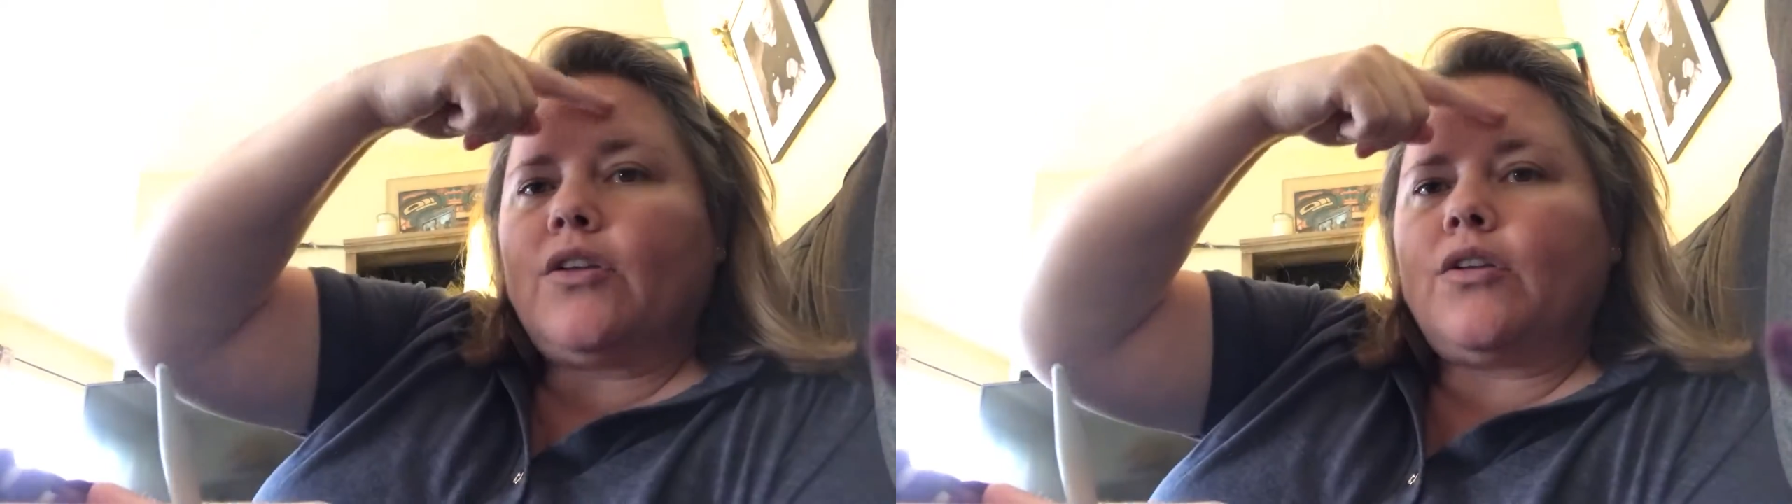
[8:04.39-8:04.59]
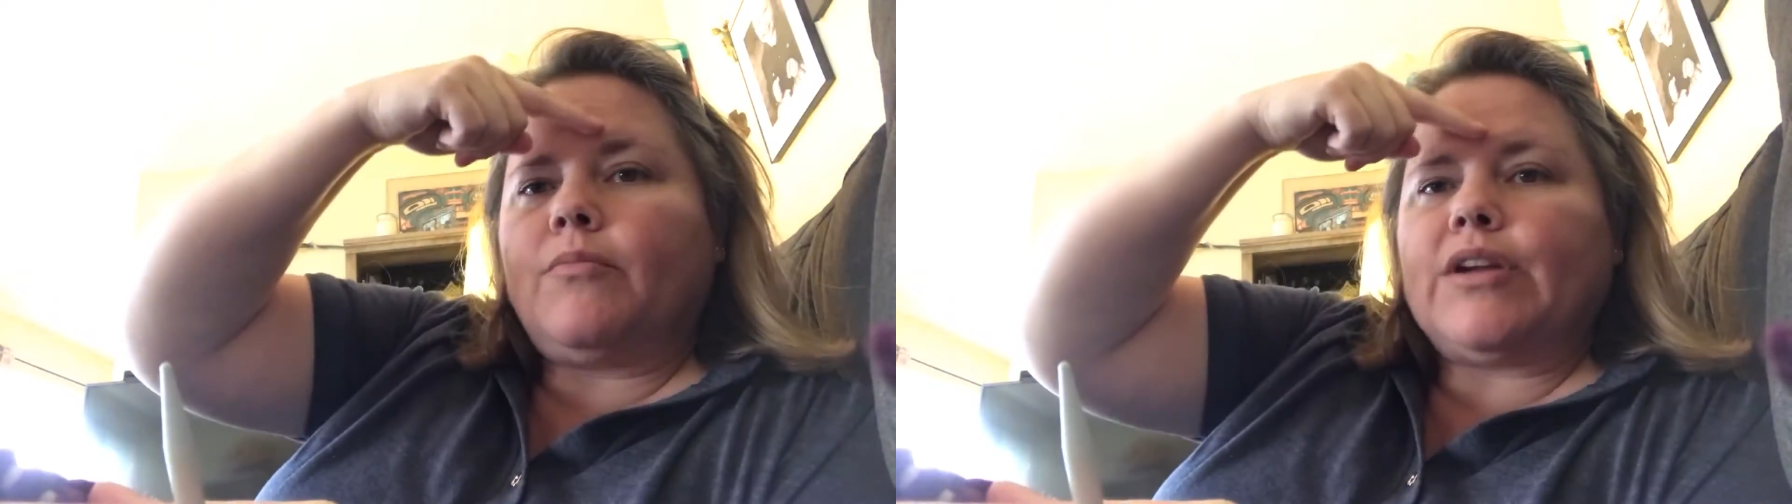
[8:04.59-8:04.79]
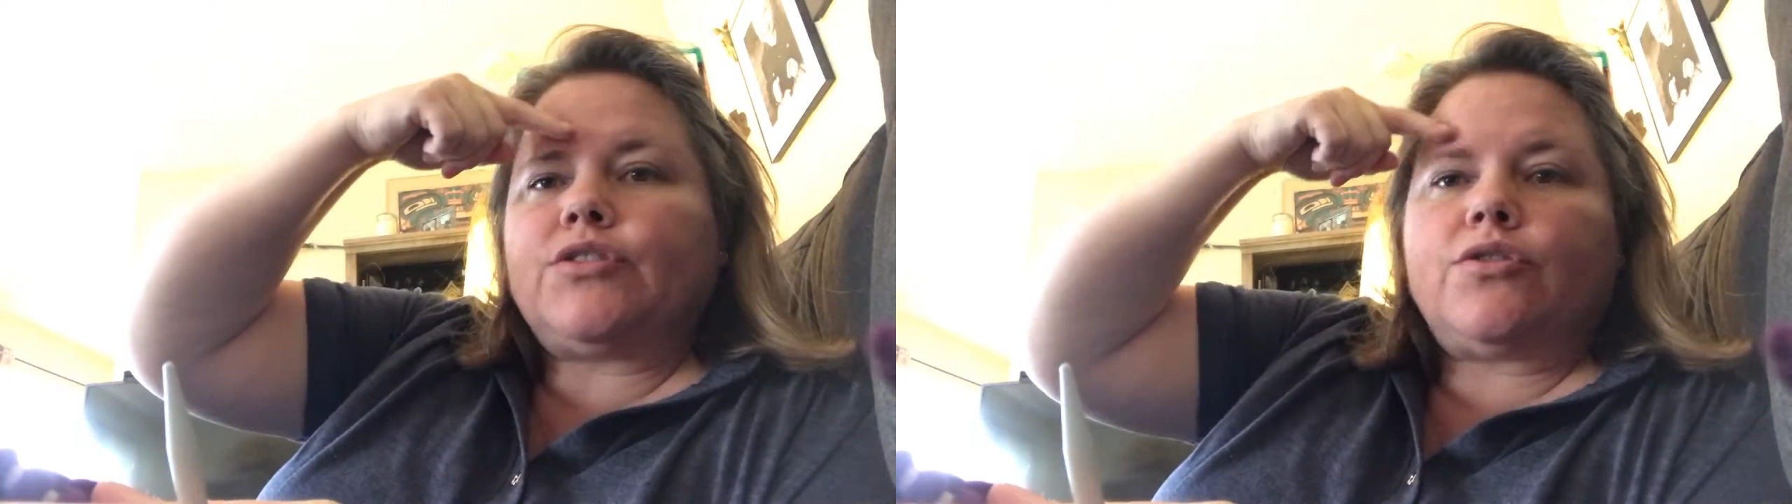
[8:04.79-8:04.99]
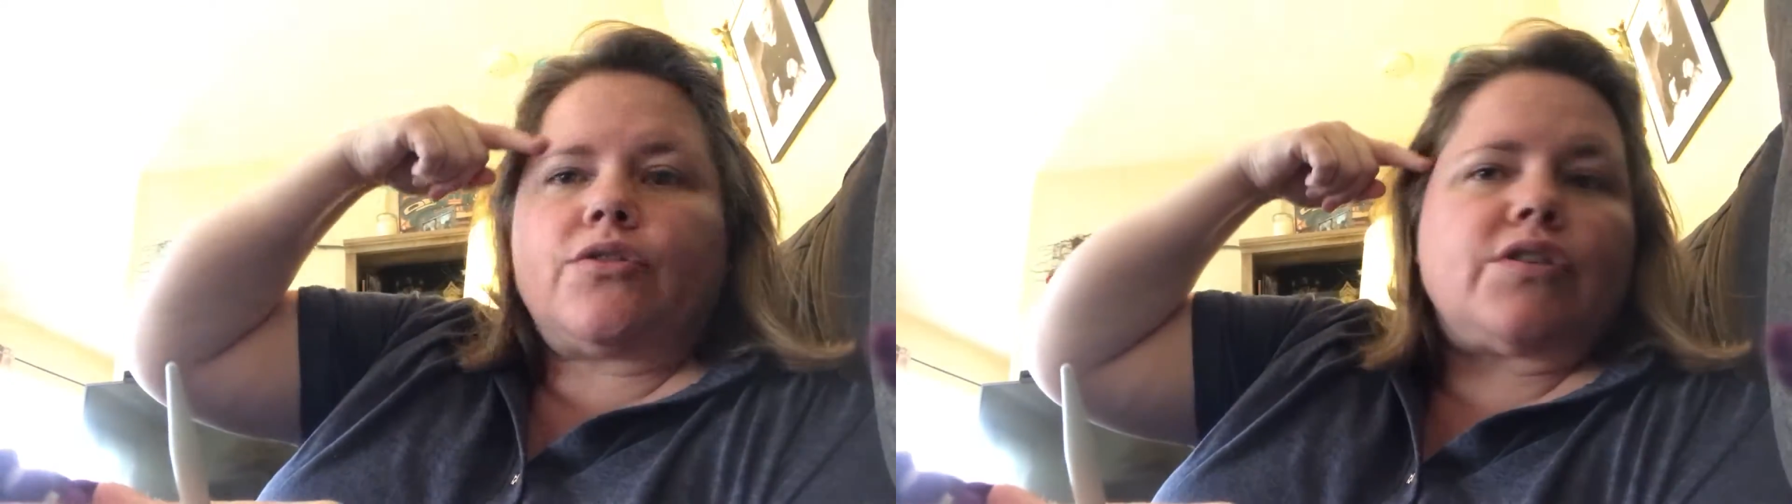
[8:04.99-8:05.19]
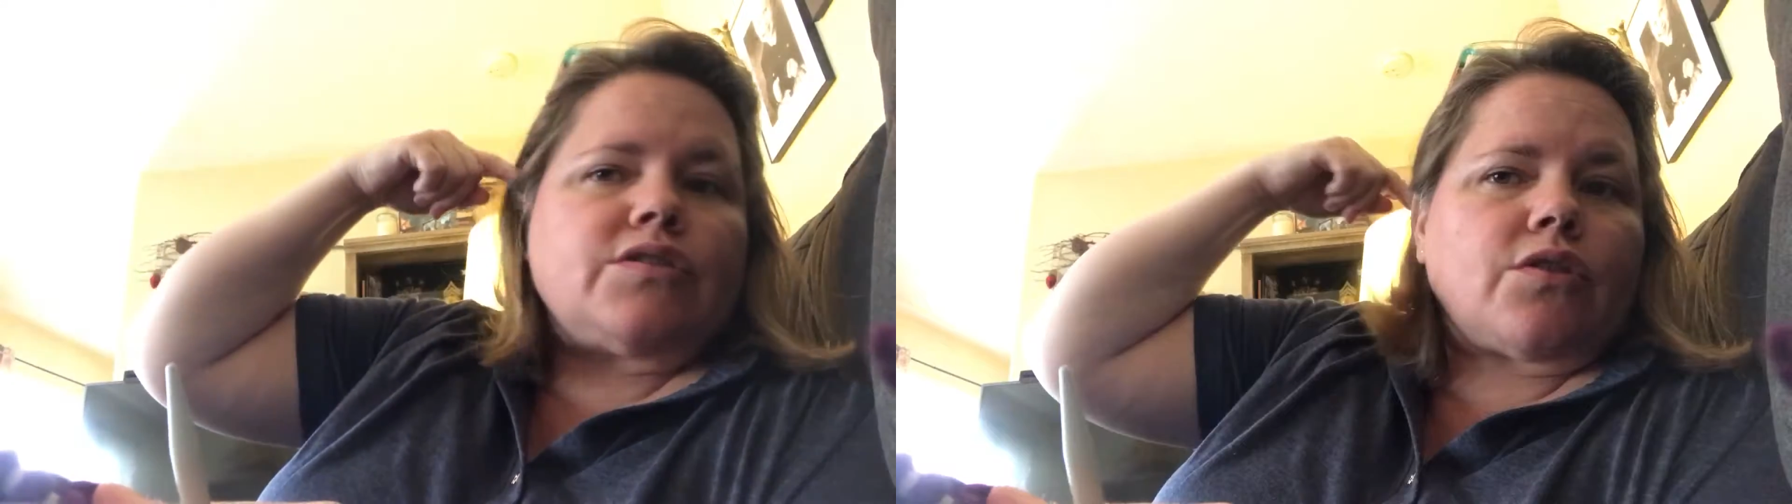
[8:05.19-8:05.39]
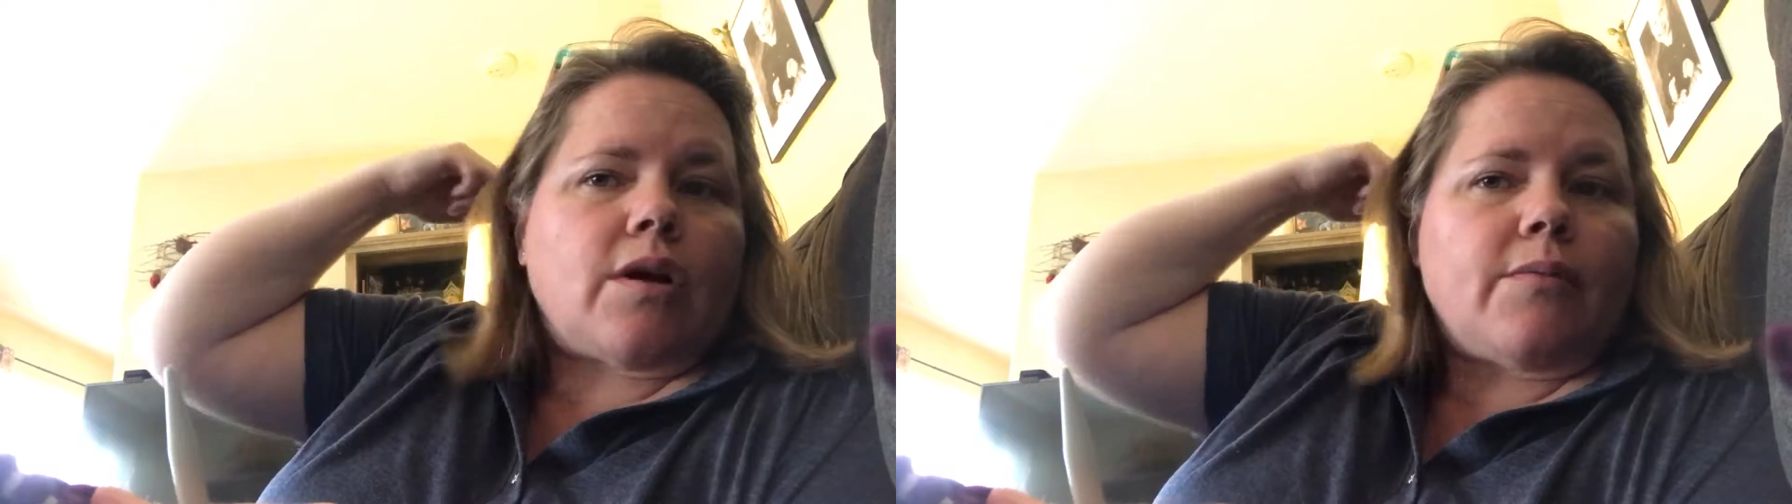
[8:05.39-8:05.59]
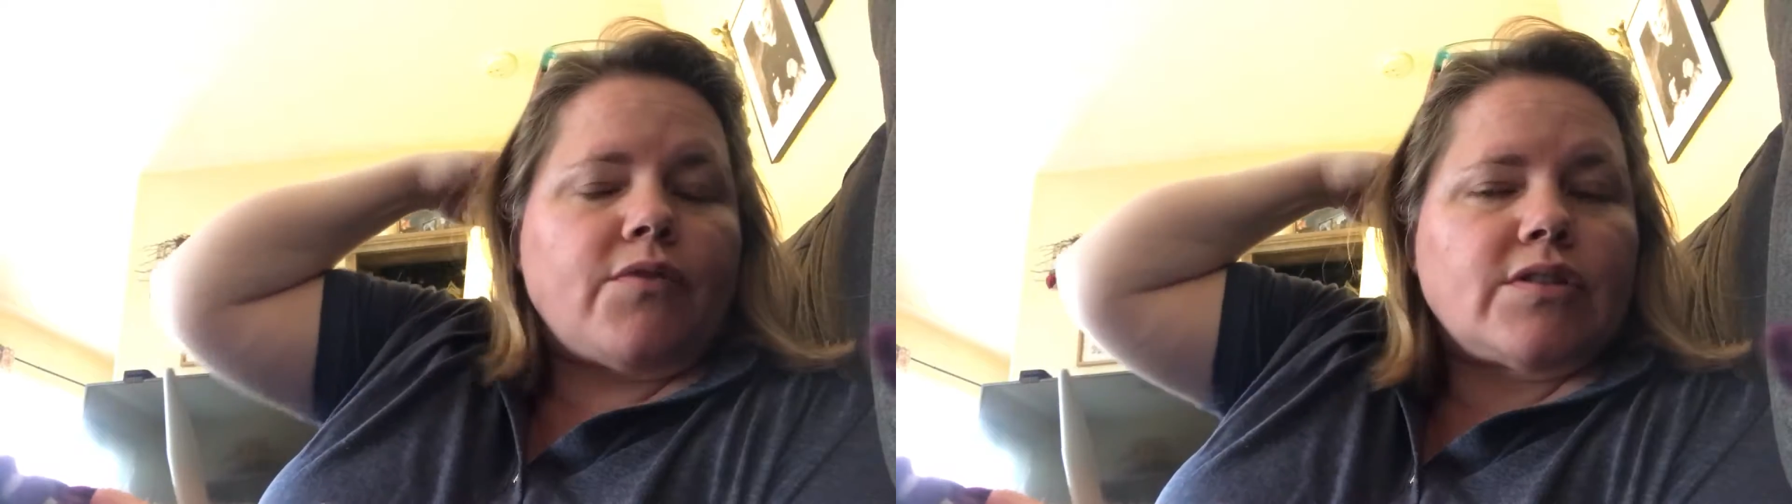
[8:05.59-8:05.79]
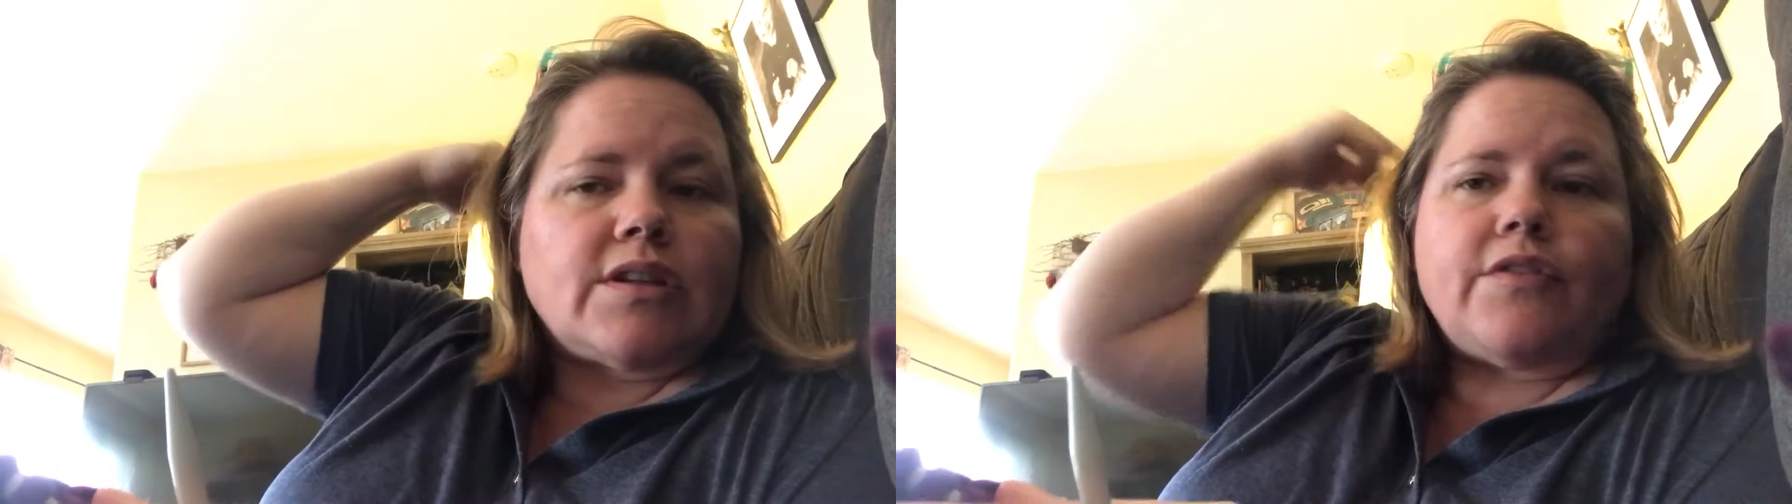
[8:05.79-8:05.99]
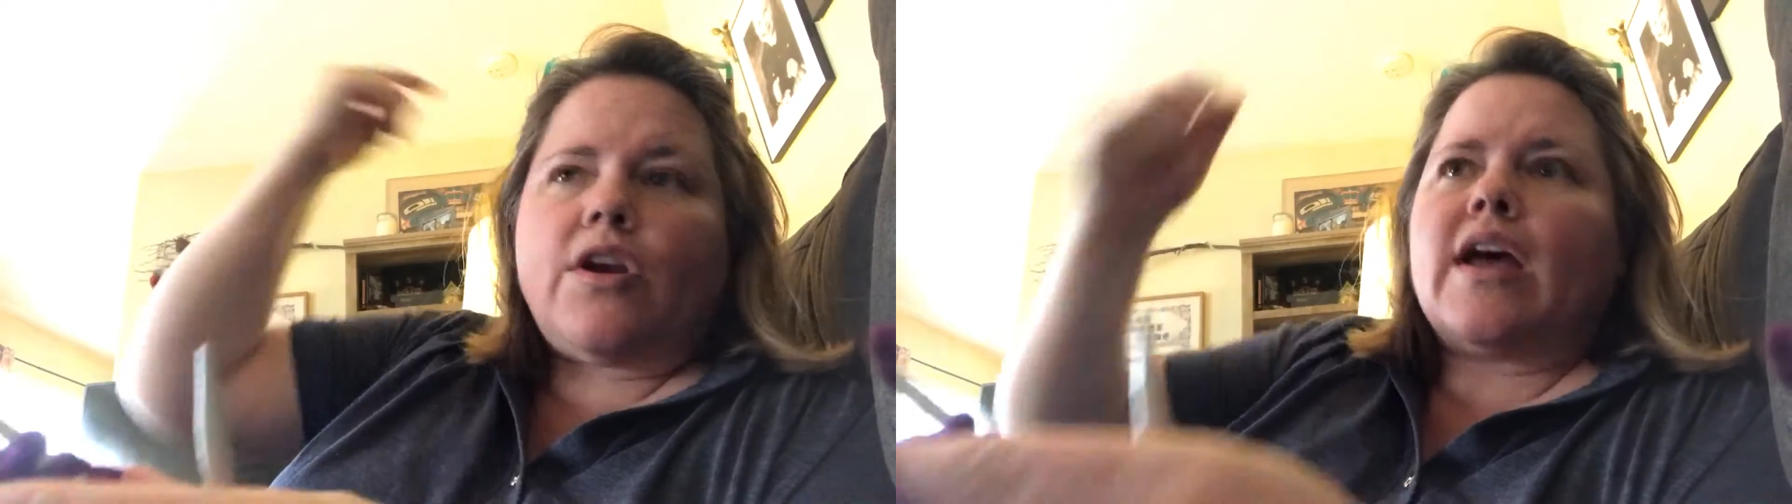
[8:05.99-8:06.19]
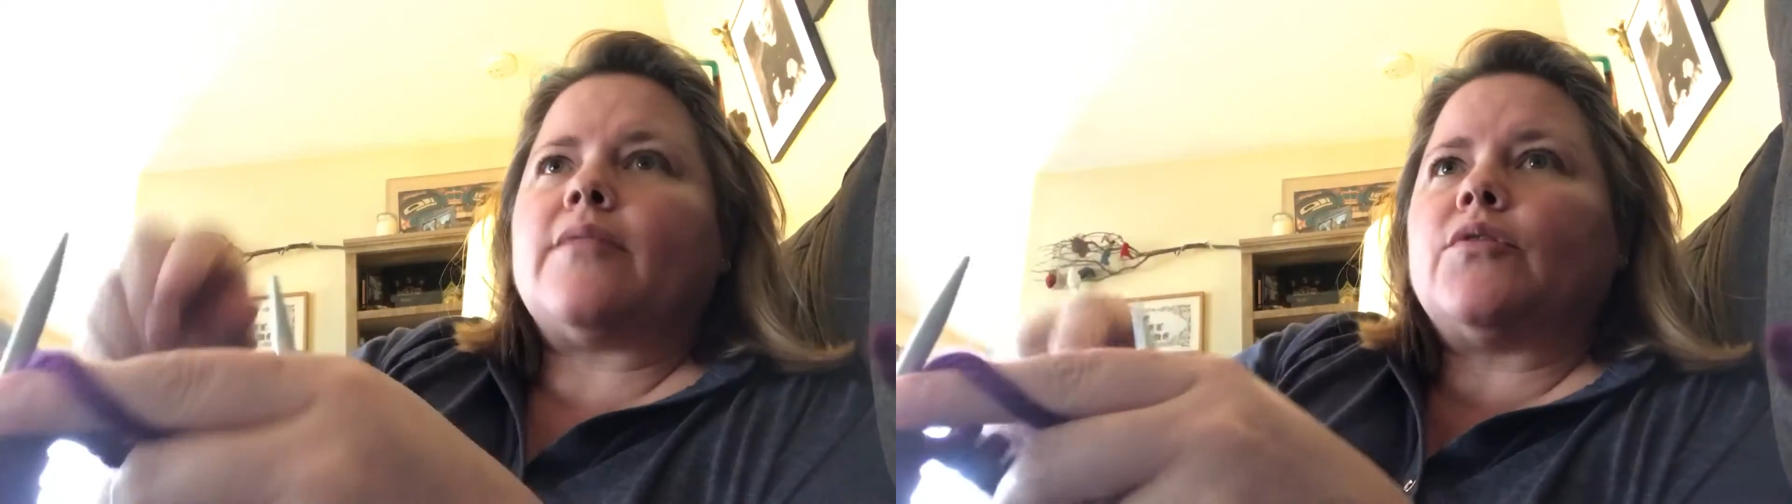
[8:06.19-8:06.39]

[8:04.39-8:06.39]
You measure the circumference of your head.